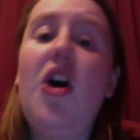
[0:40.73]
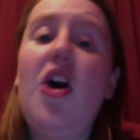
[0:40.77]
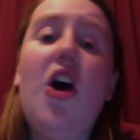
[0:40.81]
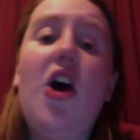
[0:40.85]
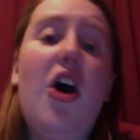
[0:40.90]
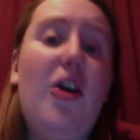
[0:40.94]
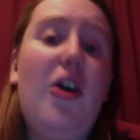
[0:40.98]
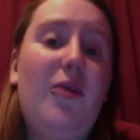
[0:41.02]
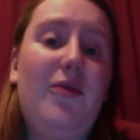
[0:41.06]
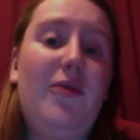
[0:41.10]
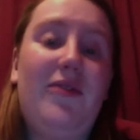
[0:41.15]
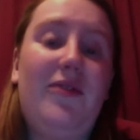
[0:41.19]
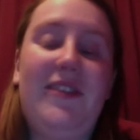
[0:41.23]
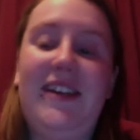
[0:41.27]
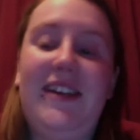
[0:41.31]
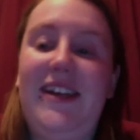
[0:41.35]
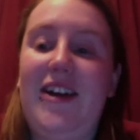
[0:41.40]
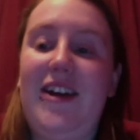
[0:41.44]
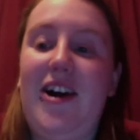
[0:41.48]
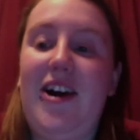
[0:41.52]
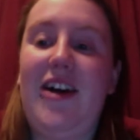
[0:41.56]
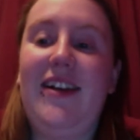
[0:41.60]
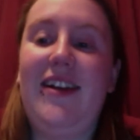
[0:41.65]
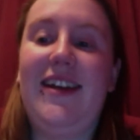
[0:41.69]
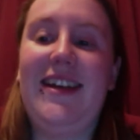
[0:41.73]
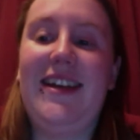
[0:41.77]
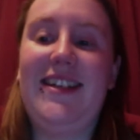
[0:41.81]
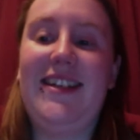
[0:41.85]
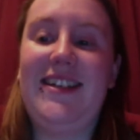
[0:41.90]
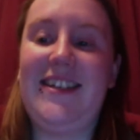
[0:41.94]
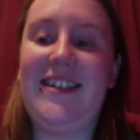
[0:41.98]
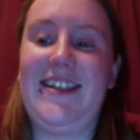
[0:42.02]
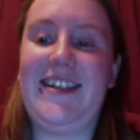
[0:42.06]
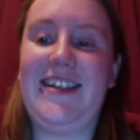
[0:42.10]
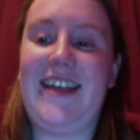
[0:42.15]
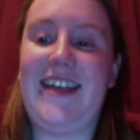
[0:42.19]
Hopefully not, let's
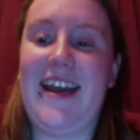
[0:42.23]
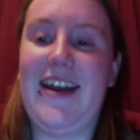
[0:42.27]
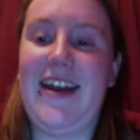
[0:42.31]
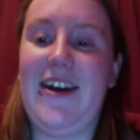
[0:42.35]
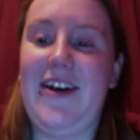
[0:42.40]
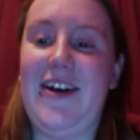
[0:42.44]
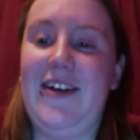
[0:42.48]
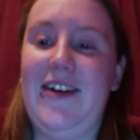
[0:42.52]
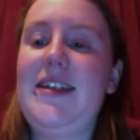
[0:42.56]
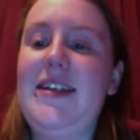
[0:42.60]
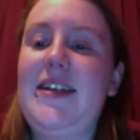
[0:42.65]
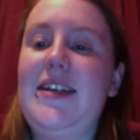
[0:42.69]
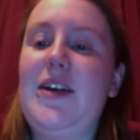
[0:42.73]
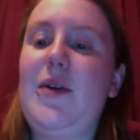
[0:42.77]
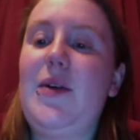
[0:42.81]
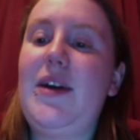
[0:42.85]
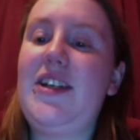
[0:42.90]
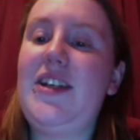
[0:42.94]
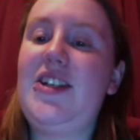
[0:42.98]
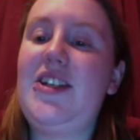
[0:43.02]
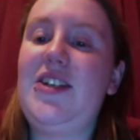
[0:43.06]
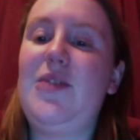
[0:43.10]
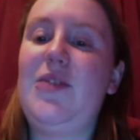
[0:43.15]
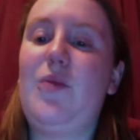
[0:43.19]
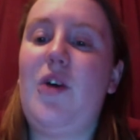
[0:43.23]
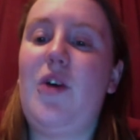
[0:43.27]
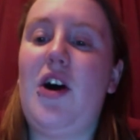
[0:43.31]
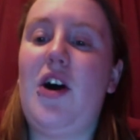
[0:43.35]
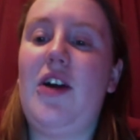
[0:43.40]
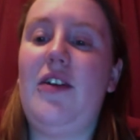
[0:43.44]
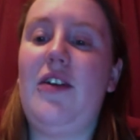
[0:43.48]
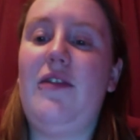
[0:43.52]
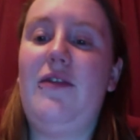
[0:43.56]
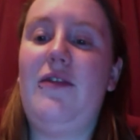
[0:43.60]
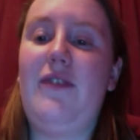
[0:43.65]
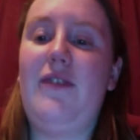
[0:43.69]
just get on. Question
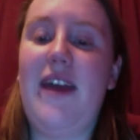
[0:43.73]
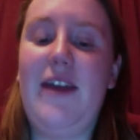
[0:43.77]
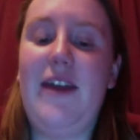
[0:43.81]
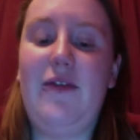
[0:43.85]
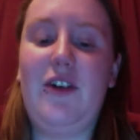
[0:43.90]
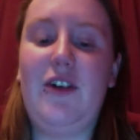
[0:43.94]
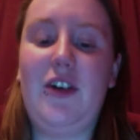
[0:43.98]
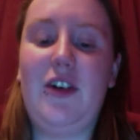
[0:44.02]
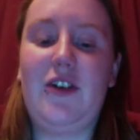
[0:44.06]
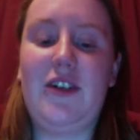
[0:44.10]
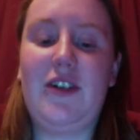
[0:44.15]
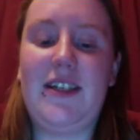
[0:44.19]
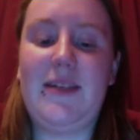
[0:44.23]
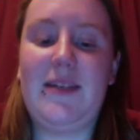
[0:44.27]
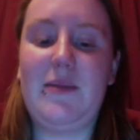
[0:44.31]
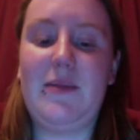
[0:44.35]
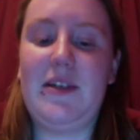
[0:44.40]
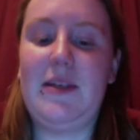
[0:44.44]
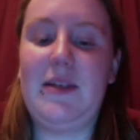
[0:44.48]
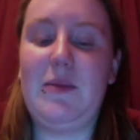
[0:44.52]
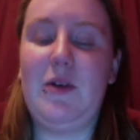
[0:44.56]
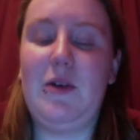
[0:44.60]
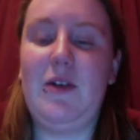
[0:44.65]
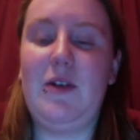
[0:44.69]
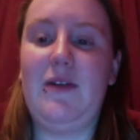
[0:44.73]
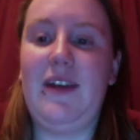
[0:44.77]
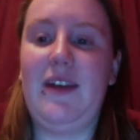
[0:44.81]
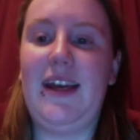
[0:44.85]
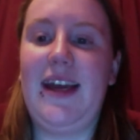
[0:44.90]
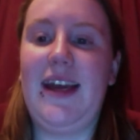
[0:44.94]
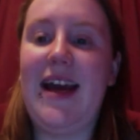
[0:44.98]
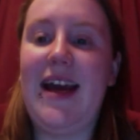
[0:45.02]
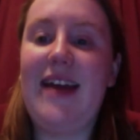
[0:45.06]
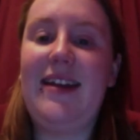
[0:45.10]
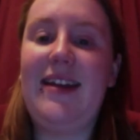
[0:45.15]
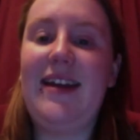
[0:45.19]
one Favourite Christmas movie?
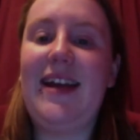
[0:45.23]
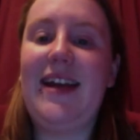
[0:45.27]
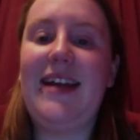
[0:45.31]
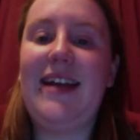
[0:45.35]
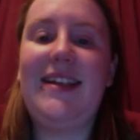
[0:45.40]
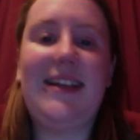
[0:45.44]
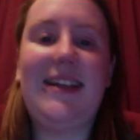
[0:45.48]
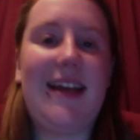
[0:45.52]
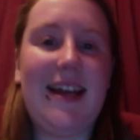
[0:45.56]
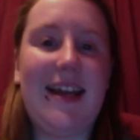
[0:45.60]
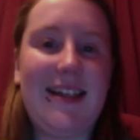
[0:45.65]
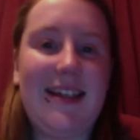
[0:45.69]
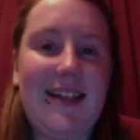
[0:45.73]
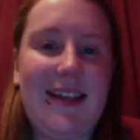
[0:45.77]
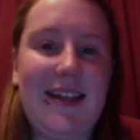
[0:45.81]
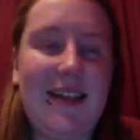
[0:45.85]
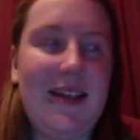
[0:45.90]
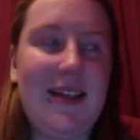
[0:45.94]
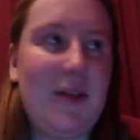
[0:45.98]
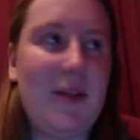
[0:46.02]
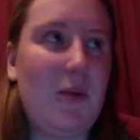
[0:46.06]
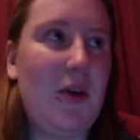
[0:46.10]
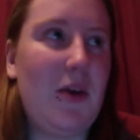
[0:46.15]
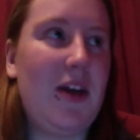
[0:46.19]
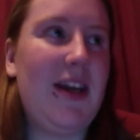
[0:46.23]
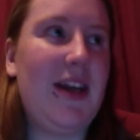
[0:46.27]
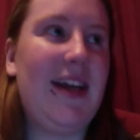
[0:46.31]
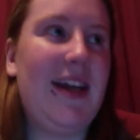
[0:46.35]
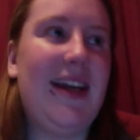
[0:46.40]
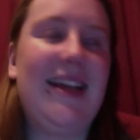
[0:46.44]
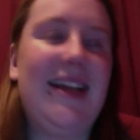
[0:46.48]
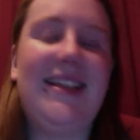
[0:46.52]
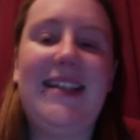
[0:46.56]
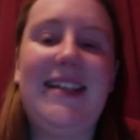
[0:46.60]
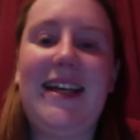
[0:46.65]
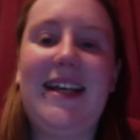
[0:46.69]
I think I did answer this one and
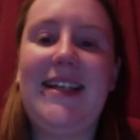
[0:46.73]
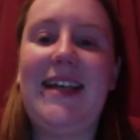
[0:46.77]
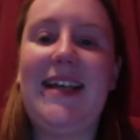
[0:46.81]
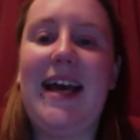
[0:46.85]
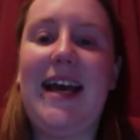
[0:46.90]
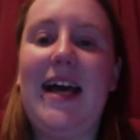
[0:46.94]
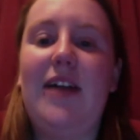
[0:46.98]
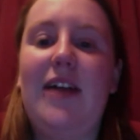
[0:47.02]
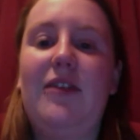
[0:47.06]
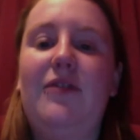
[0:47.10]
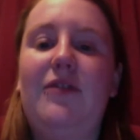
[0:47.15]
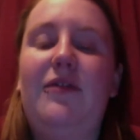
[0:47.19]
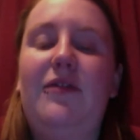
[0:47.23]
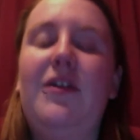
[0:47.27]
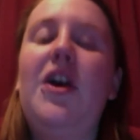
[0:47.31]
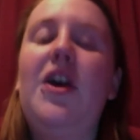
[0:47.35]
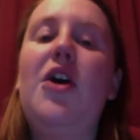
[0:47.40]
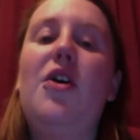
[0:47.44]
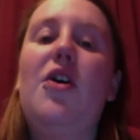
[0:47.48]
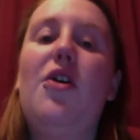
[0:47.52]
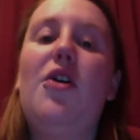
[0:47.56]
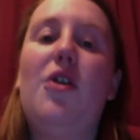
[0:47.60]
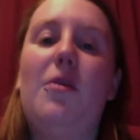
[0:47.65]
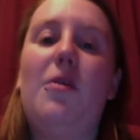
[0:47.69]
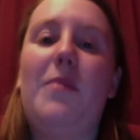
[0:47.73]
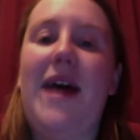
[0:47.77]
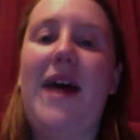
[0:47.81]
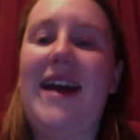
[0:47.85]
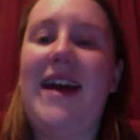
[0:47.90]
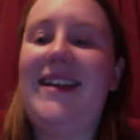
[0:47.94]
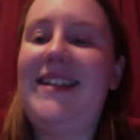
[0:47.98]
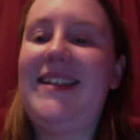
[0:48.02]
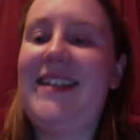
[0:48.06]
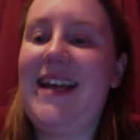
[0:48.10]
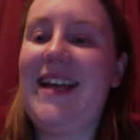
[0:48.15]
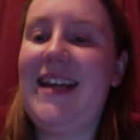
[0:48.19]
I said Elf or Bad
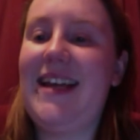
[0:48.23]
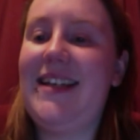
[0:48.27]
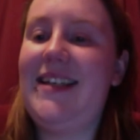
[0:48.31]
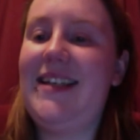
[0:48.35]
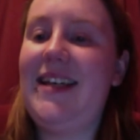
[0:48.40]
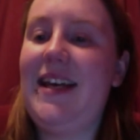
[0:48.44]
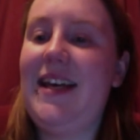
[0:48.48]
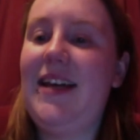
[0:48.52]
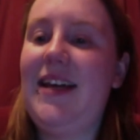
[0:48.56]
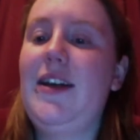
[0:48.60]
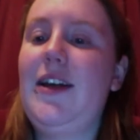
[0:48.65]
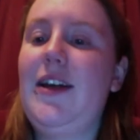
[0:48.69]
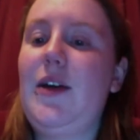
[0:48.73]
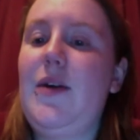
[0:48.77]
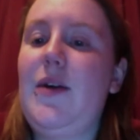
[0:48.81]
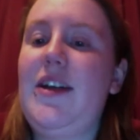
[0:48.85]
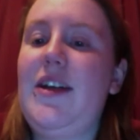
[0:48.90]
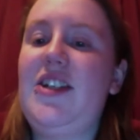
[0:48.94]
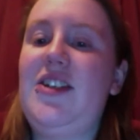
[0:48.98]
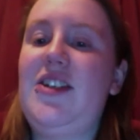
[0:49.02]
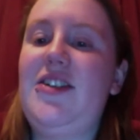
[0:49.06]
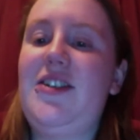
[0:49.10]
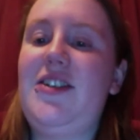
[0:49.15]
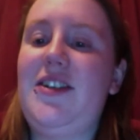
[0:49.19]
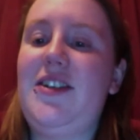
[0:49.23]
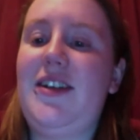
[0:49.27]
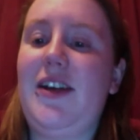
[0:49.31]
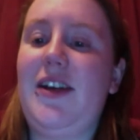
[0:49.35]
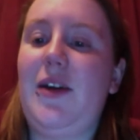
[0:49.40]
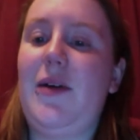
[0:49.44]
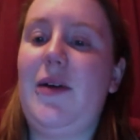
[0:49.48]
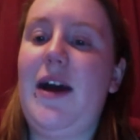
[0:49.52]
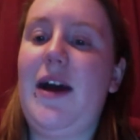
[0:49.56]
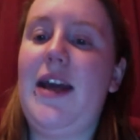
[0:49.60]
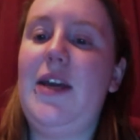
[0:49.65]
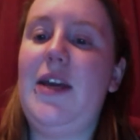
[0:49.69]
Santa. Question
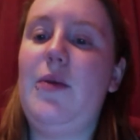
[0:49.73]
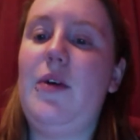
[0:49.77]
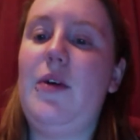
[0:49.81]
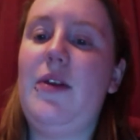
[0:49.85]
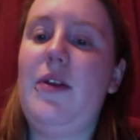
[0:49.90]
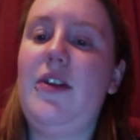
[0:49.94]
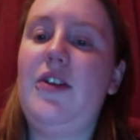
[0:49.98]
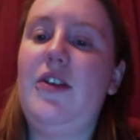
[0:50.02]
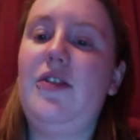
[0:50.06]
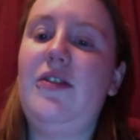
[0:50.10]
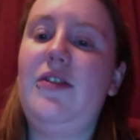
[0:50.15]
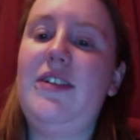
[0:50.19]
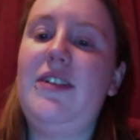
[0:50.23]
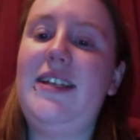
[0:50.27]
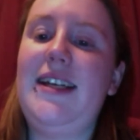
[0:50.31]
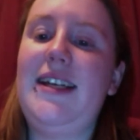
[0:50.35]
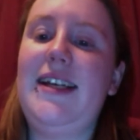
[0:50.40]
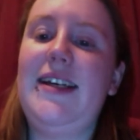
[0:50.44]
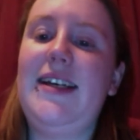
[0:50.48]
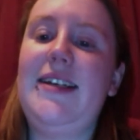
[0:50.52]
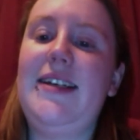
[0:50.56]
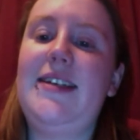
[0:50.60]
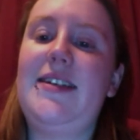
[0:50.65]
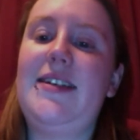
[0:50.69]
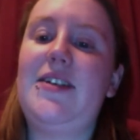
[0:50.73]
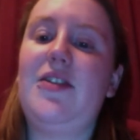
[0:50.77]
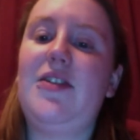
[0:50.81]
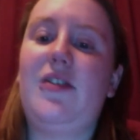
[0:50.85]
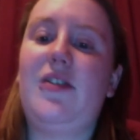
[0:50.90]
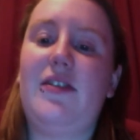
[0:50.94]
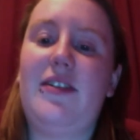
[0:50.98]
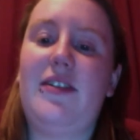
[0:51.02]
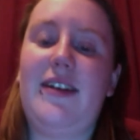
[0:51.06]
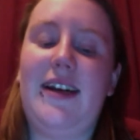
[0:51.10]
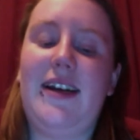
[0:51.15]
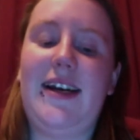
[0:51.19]
two Are you on the naughty list
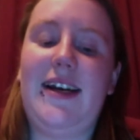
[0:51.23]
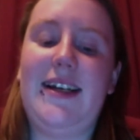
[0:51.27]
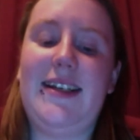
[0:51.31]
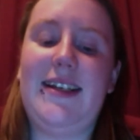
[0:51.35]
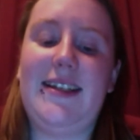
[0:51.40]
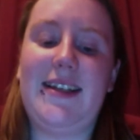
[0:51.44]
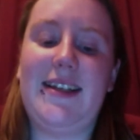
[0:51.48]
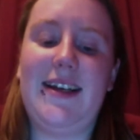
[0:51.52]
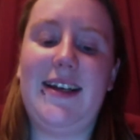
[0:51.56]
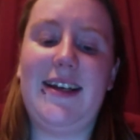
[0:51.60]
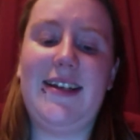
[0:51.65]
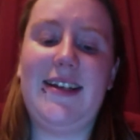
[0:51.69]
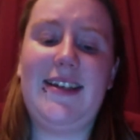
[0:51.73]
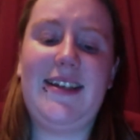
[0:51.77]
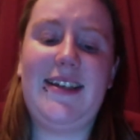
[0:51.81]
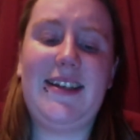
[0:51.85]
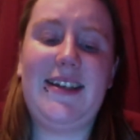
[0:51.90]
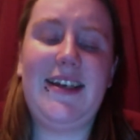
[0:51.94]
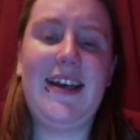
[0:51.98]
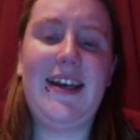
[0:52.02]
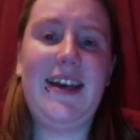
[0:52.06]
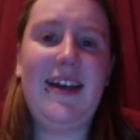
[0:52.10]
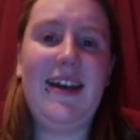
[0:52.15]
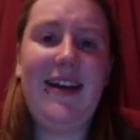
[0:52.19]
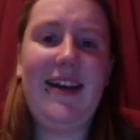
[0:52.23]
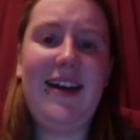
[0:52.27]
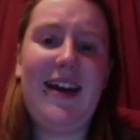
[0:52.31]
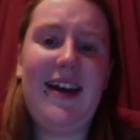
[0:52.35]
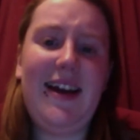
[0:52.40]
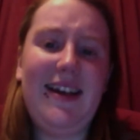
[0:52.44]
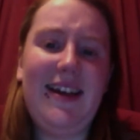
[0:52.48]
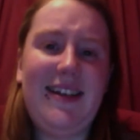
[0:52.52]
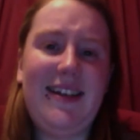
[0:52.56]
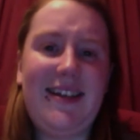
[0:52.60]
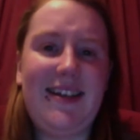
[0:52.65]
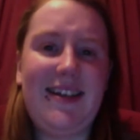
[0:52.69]
or the nice list?
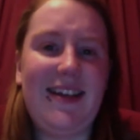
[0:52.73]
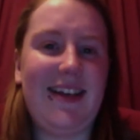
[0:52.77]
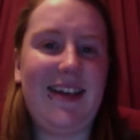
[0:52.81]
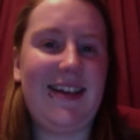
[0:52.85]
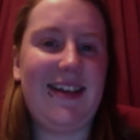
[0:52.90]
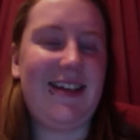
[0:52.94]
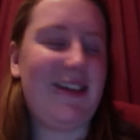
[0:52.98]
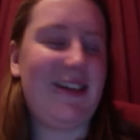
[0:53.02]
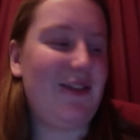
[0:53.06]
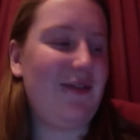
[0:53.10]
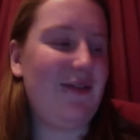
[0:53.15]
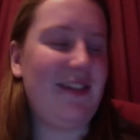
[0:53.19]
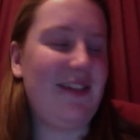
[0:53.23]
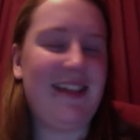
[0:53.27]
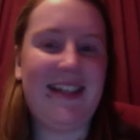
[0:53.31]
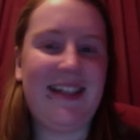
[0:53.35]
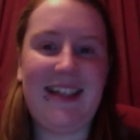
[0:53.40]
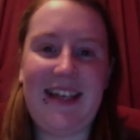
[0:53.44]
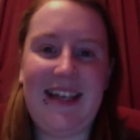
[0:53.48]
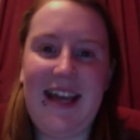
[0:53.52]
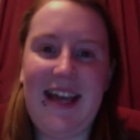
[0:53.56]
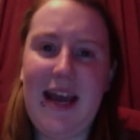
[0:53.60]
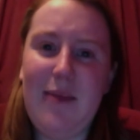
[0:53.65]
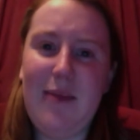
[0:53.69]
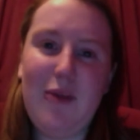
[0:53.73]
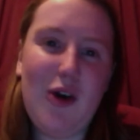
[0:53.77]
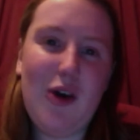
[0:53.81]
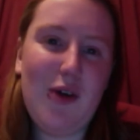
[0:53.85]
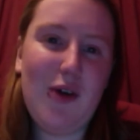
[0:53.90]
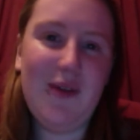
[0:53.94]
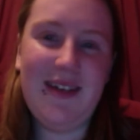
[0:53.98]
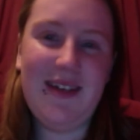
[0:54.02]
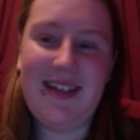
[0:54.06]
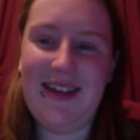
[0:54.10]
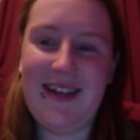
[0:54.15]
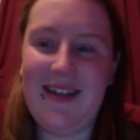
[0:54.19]
Nice list, obviously. I'm
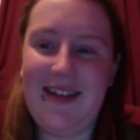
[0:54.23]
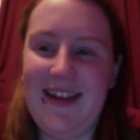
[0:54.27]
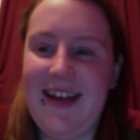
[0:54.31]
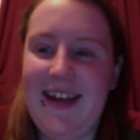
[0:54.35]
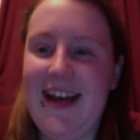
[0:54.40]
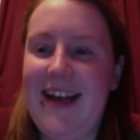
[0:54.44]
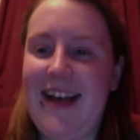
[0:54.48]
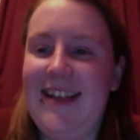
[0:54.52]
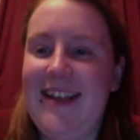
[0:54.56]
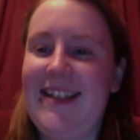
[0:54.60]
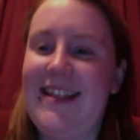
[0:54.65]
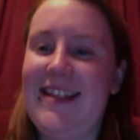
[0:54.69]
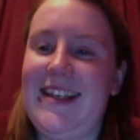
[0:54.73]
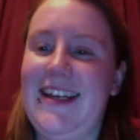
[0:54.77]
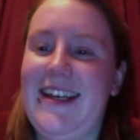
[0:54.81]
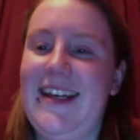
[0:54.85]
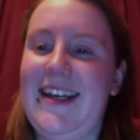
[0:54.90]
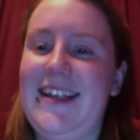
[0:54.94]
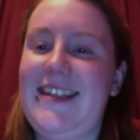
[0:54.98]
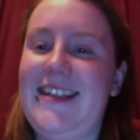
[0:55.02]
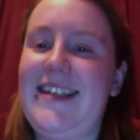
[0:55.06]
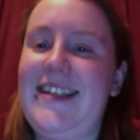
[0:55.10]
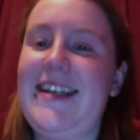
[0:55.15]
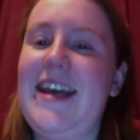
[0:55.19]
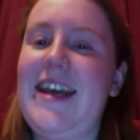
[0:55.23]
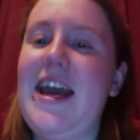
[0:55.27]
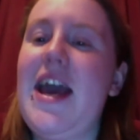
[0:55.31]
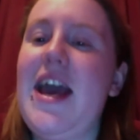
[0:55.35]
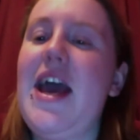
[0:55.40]
always on the nice list.